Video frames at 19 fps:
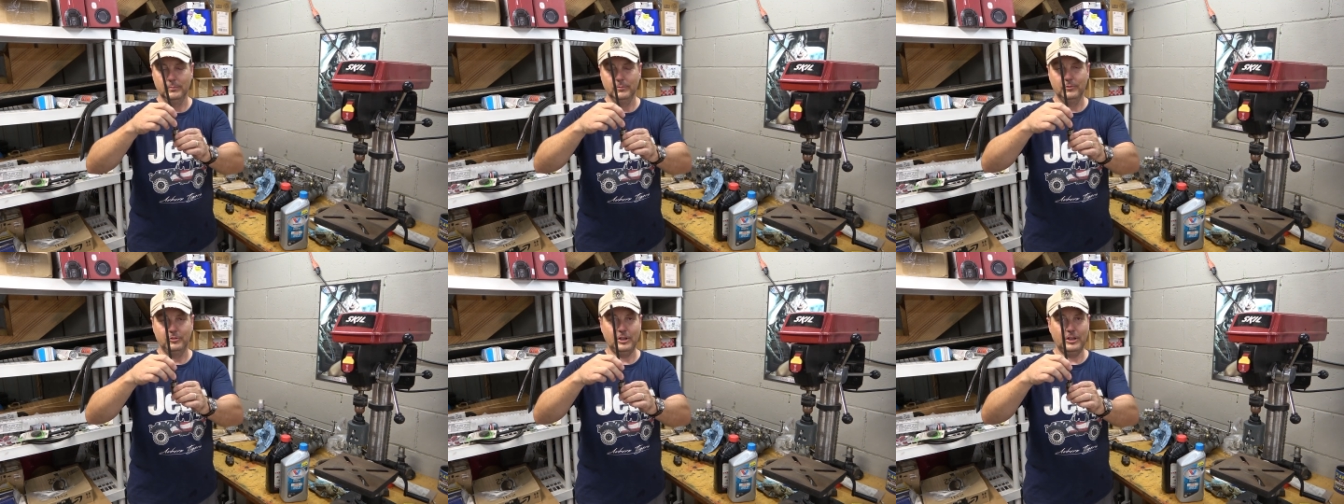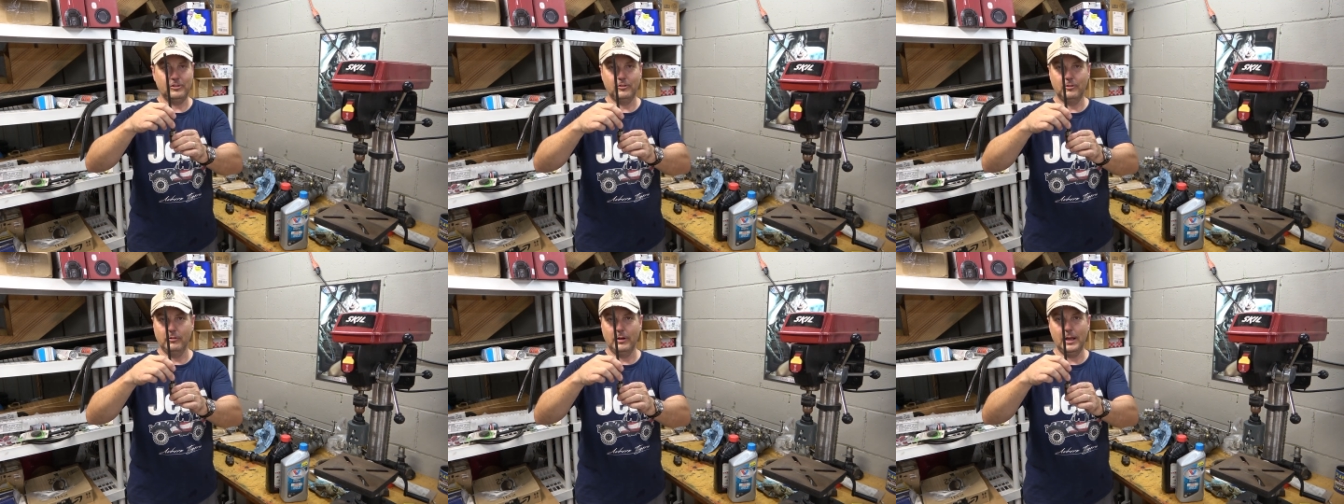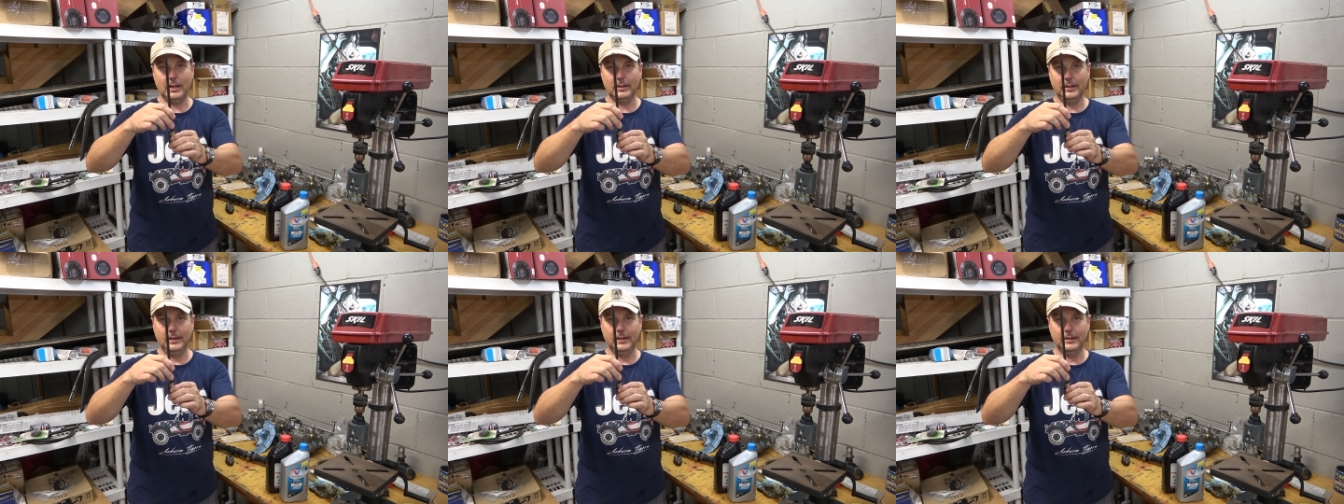sets
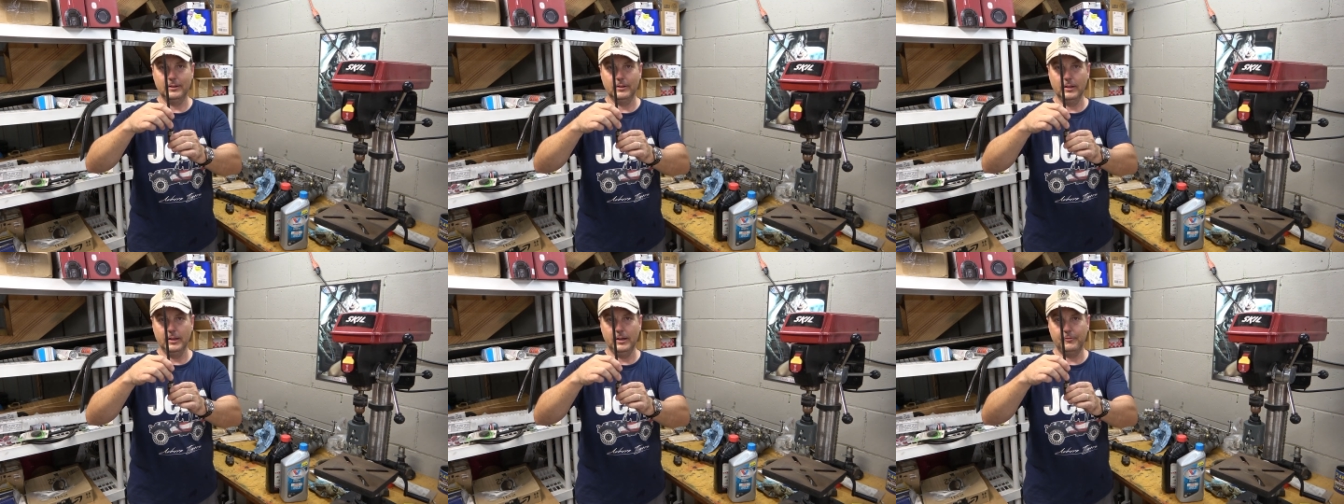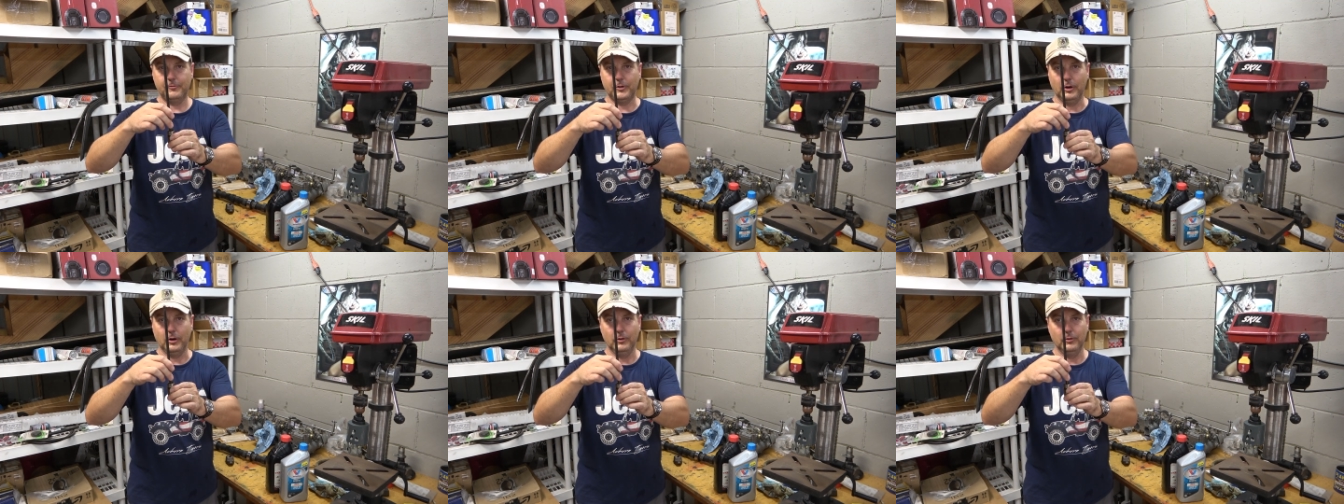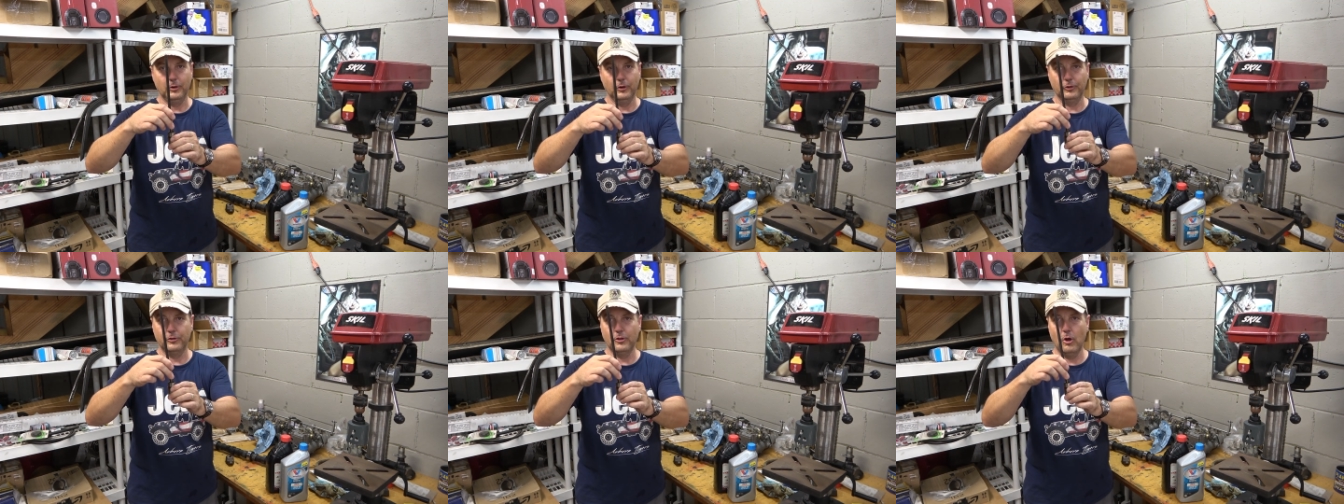directly into the lifter.
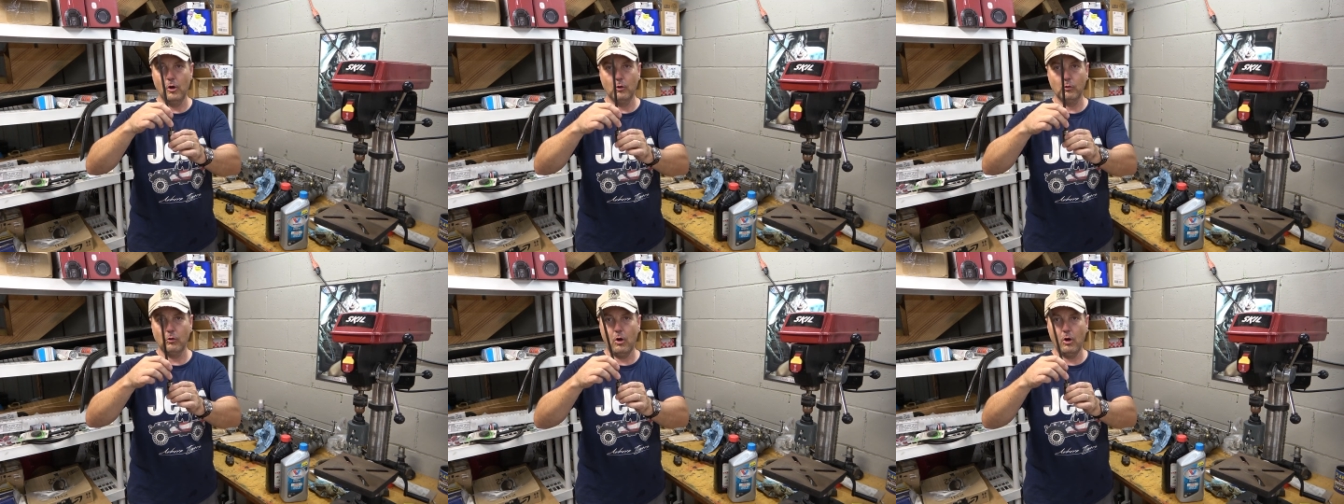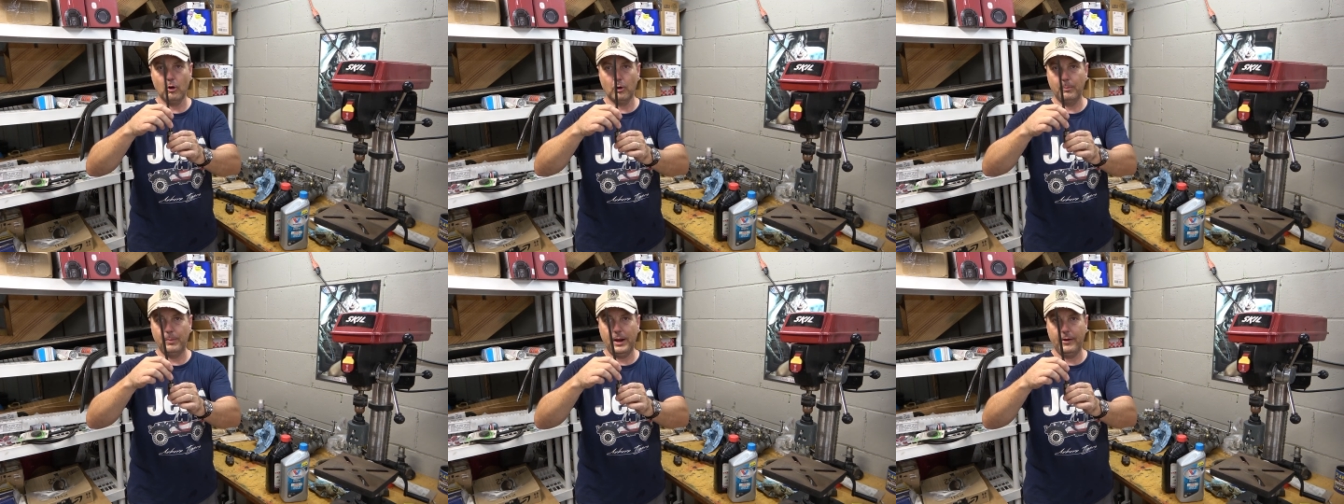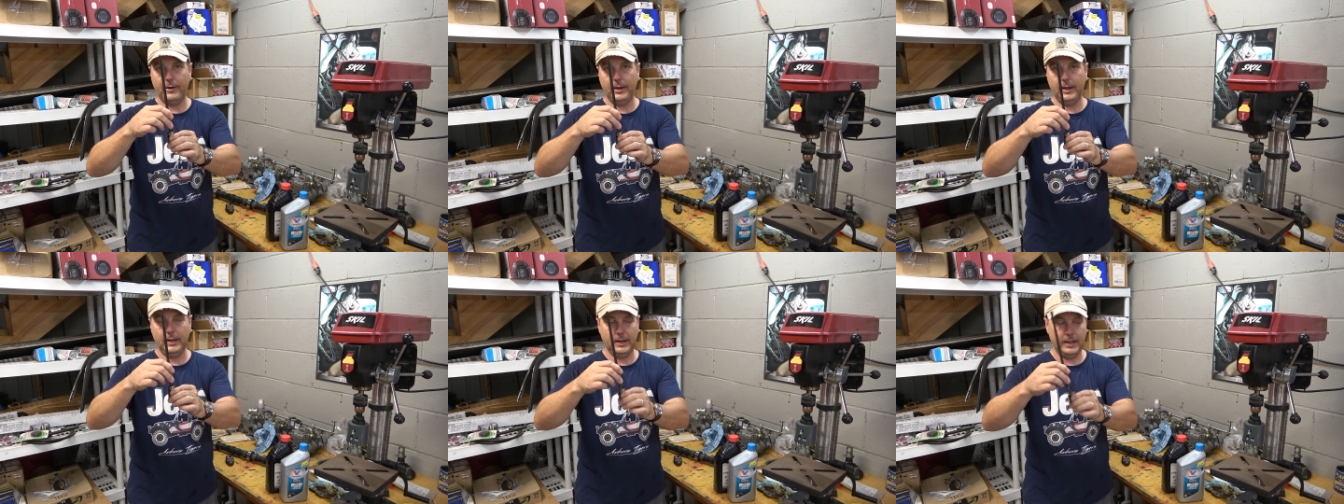There's no roller
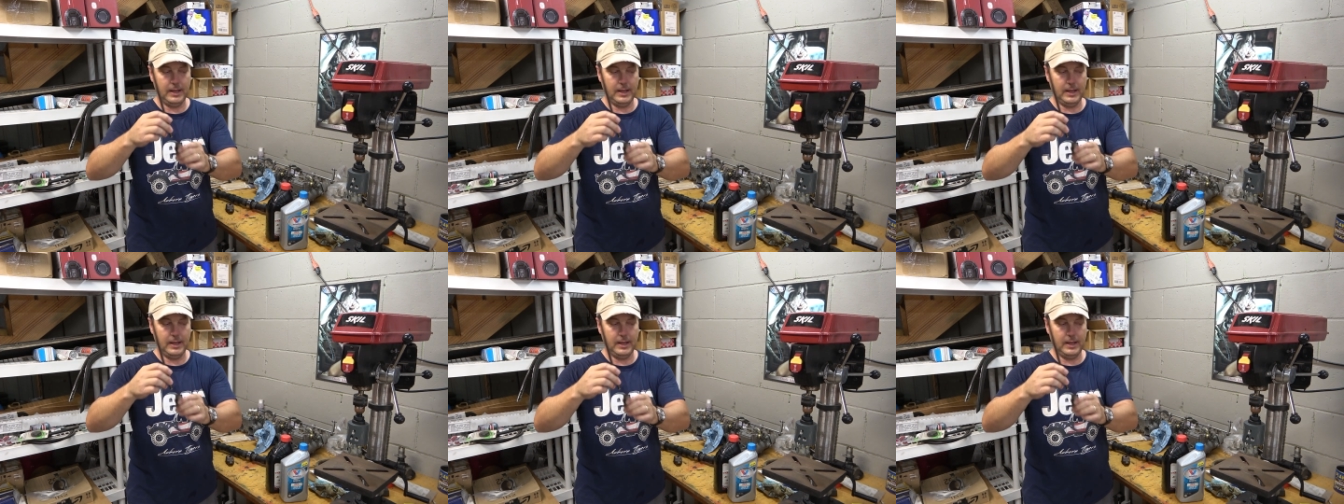bearing in